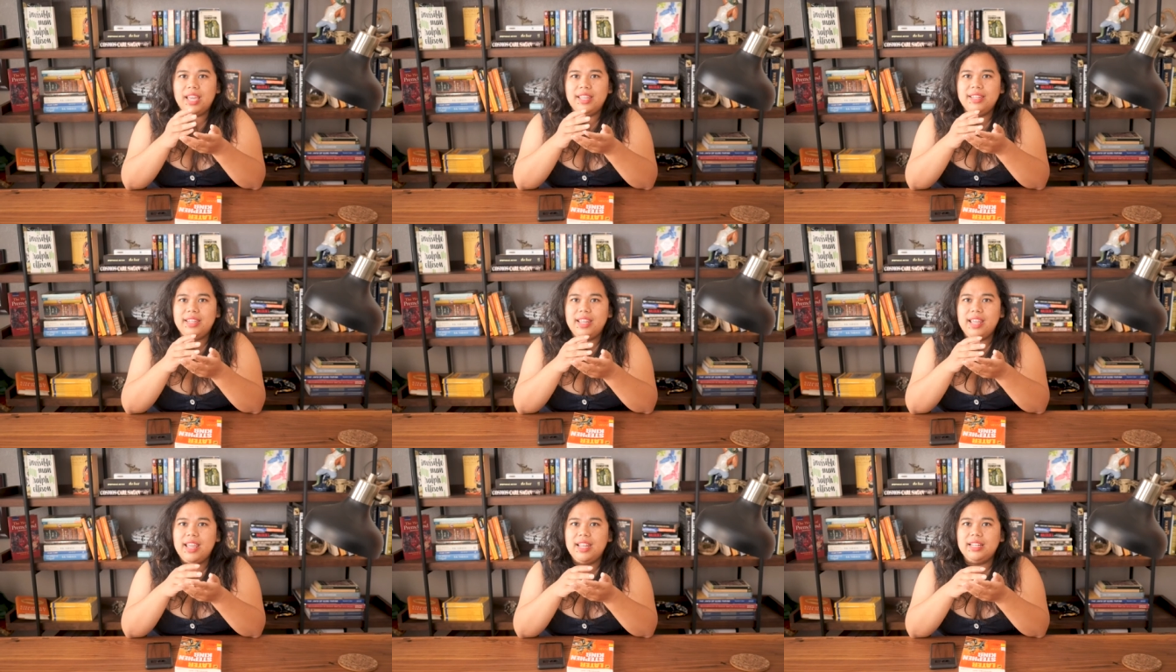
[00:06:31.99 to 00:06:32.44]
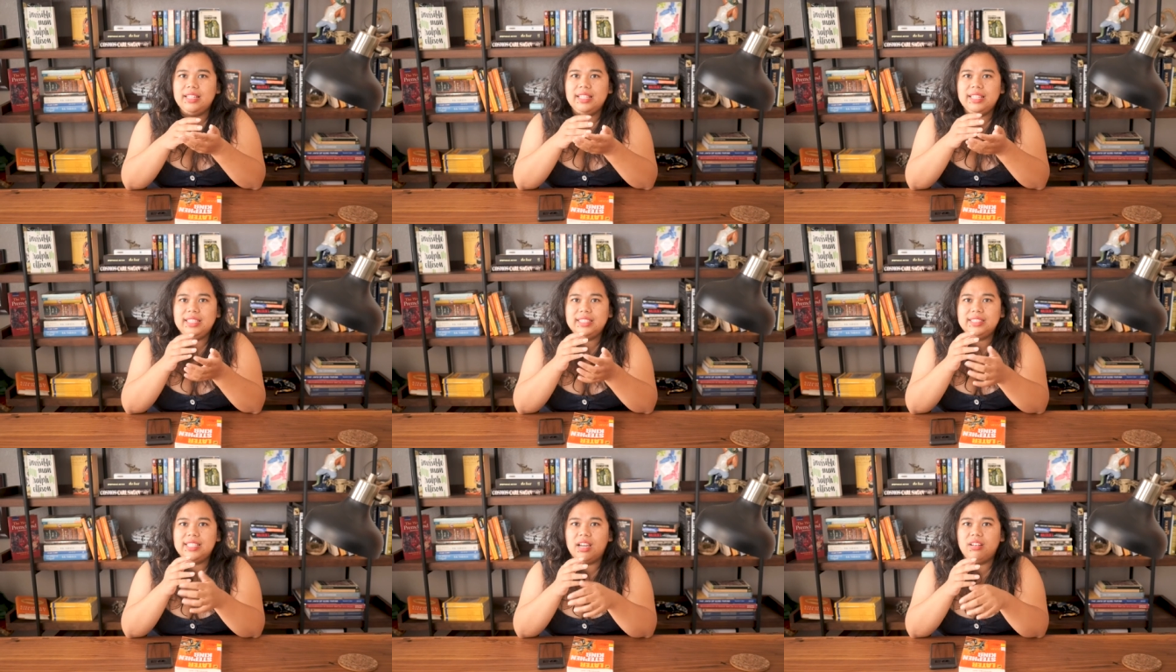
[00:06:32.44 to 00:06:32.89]
and then
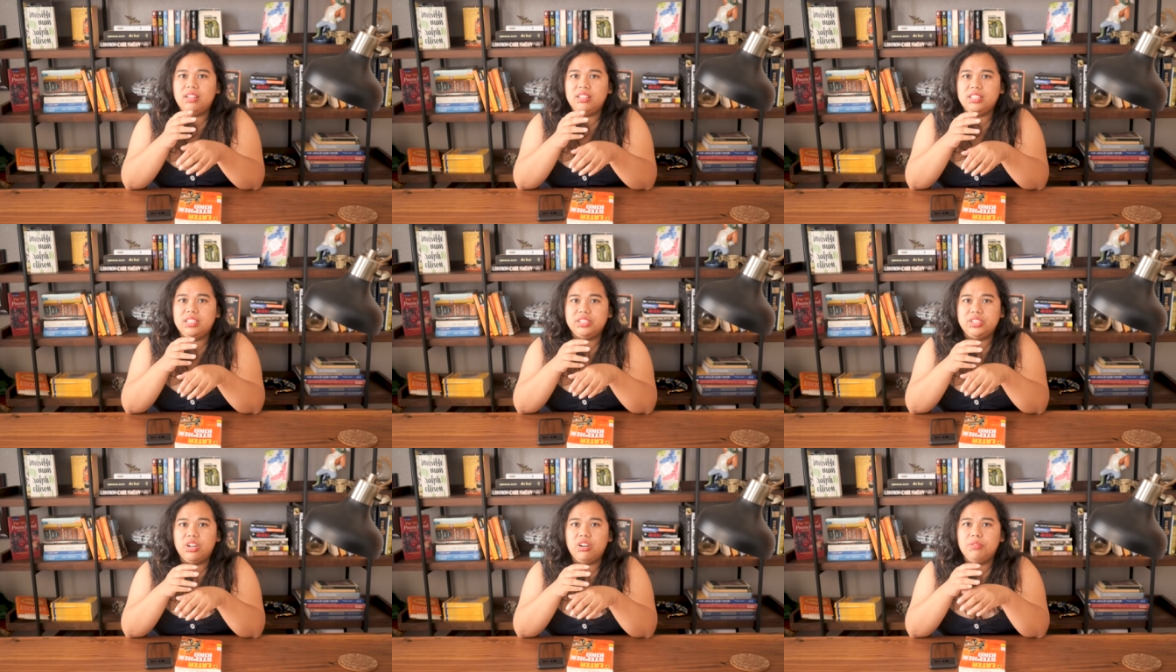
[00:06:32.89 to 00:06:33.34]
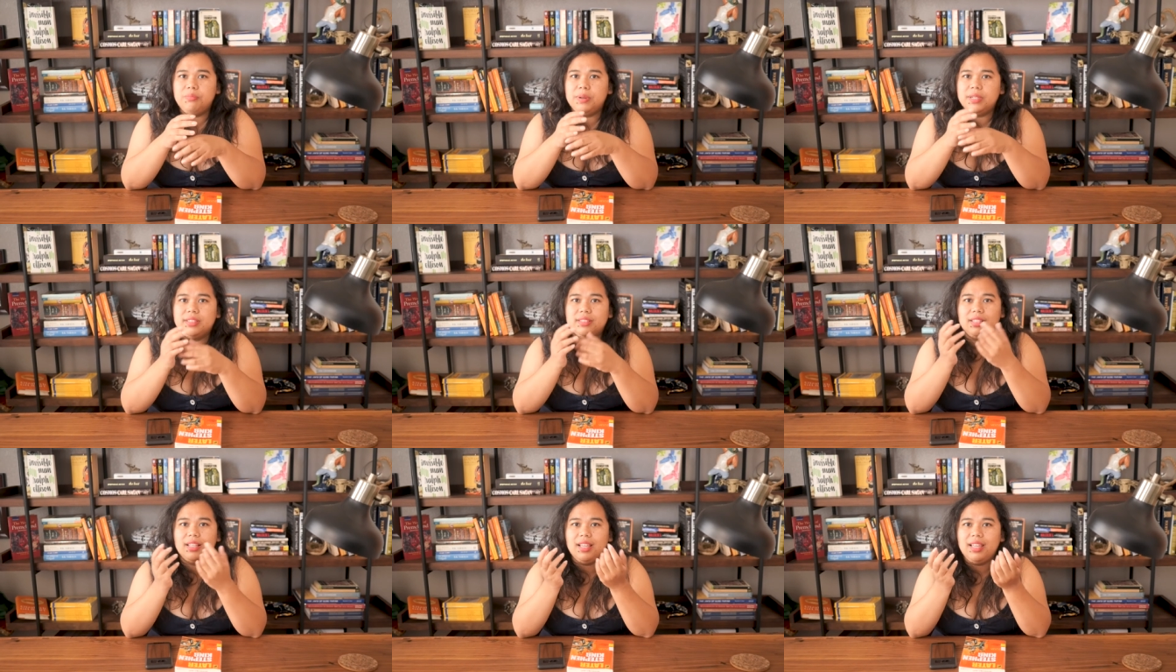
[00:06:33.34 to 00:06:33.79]
he's now an adult,
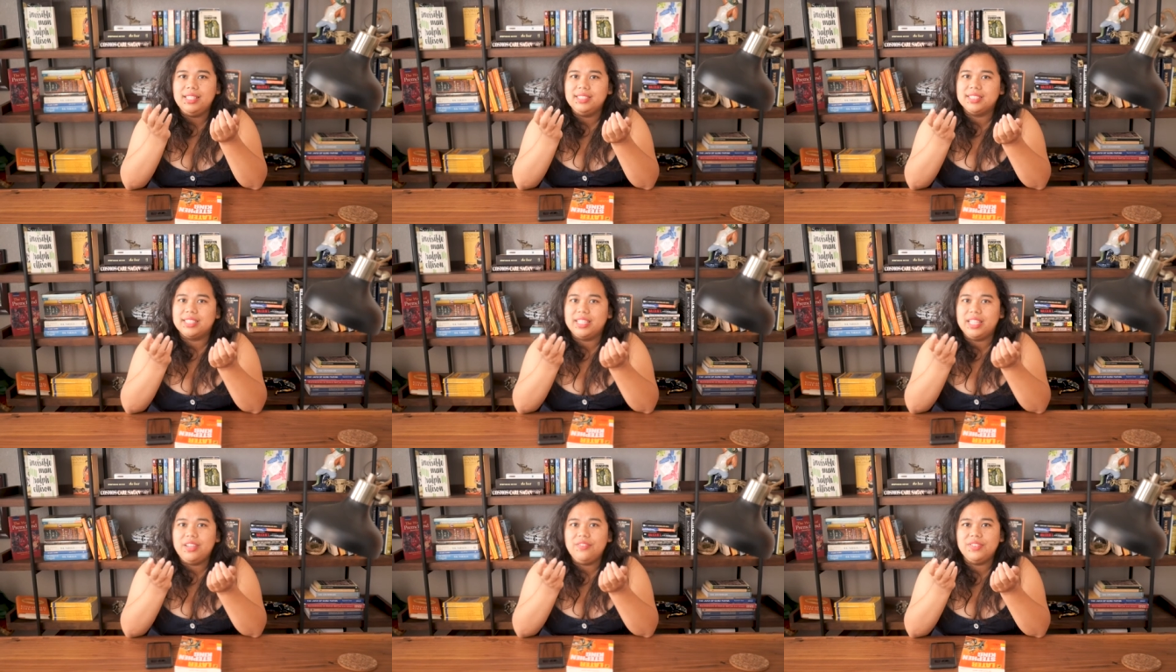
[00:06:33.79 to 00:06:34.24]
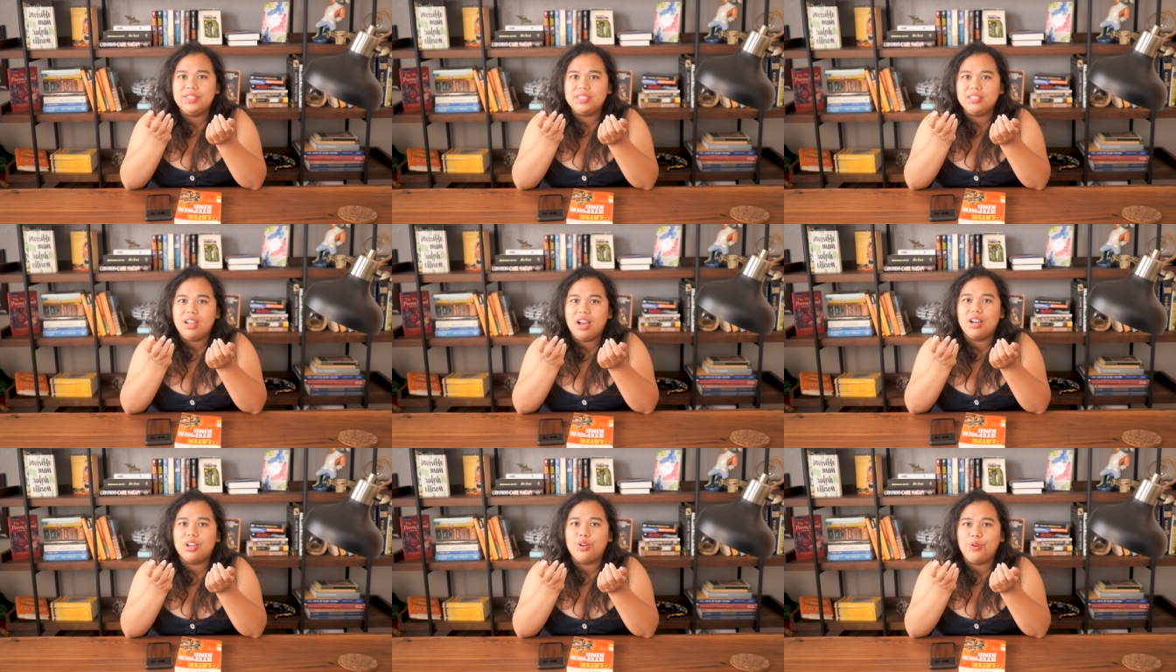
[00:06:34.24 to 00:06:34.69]
but his gift is
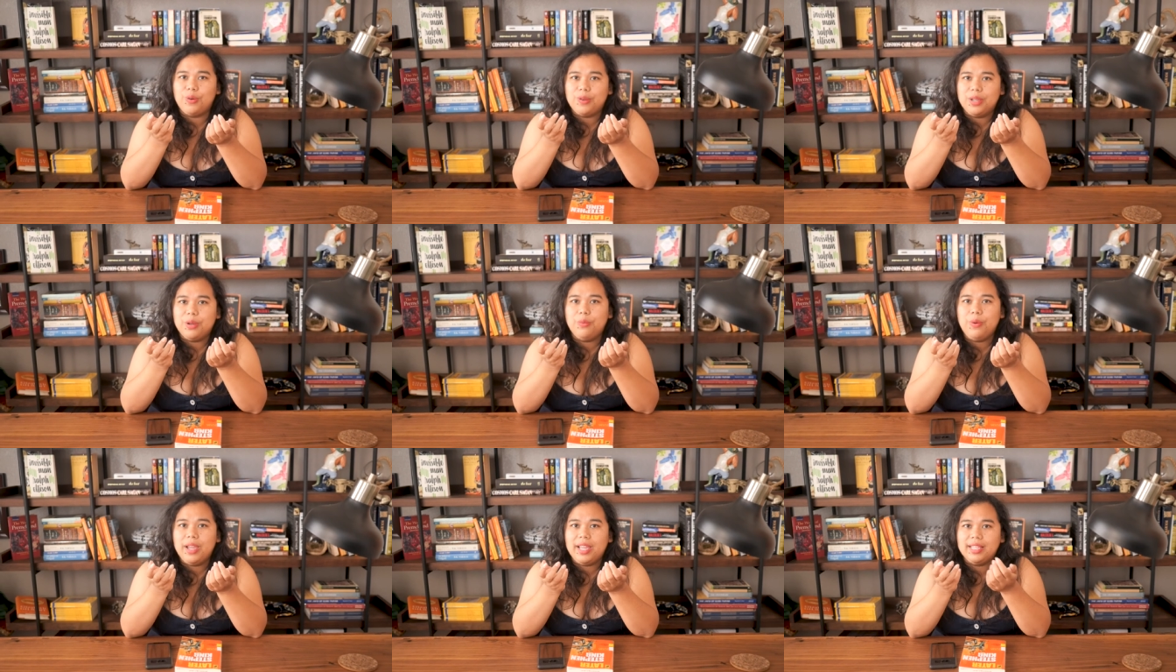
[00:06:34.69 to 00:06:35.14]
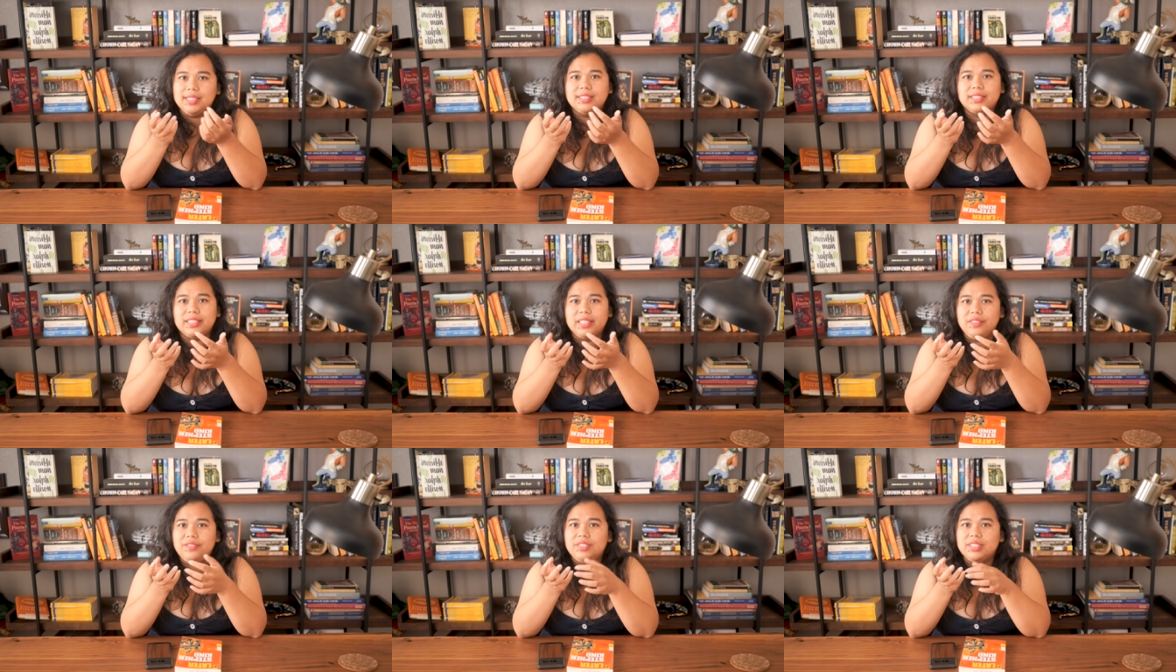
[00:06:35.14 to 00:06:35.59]
not going away. His
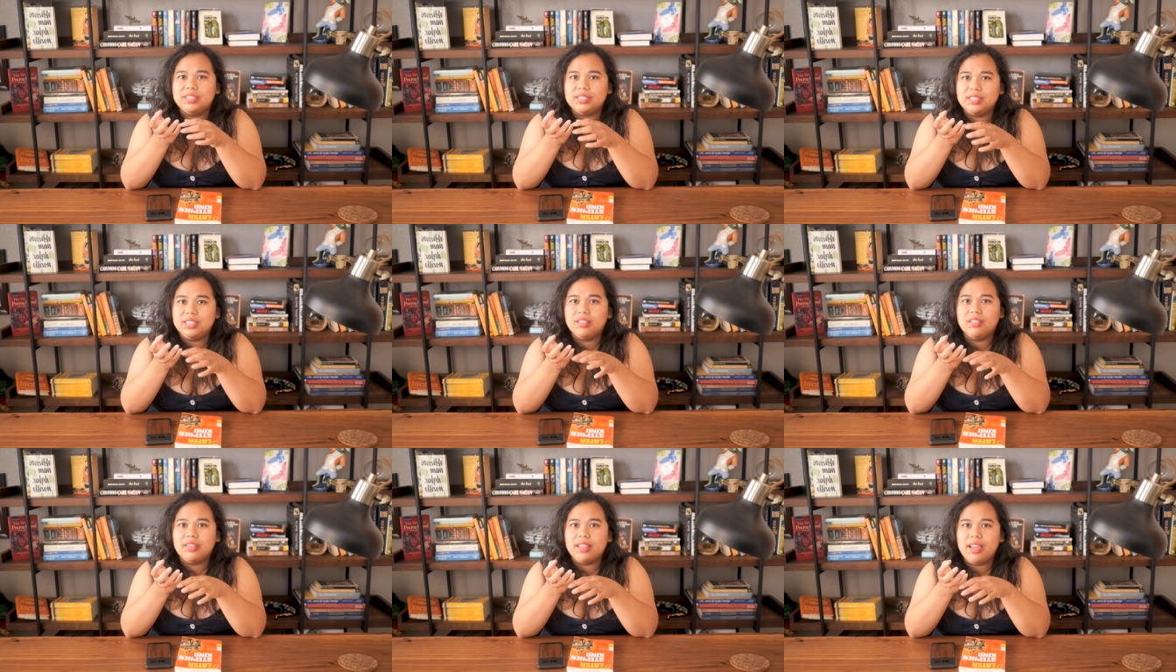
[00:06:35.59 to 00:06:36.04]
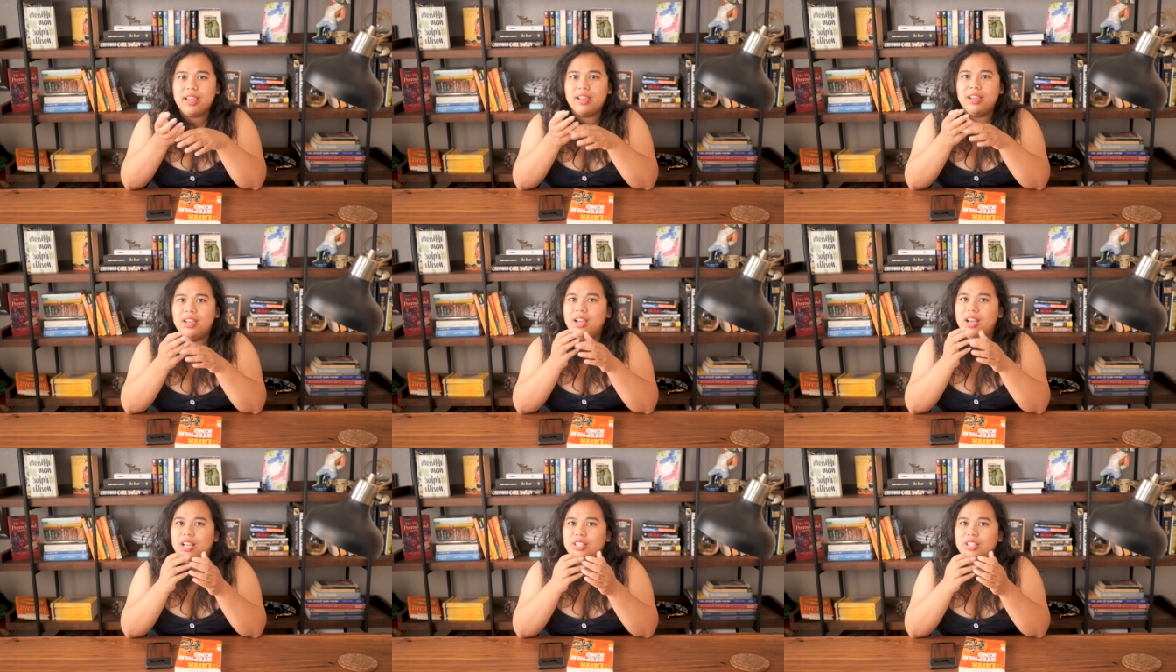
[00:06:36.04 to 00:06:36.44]
gift is still there.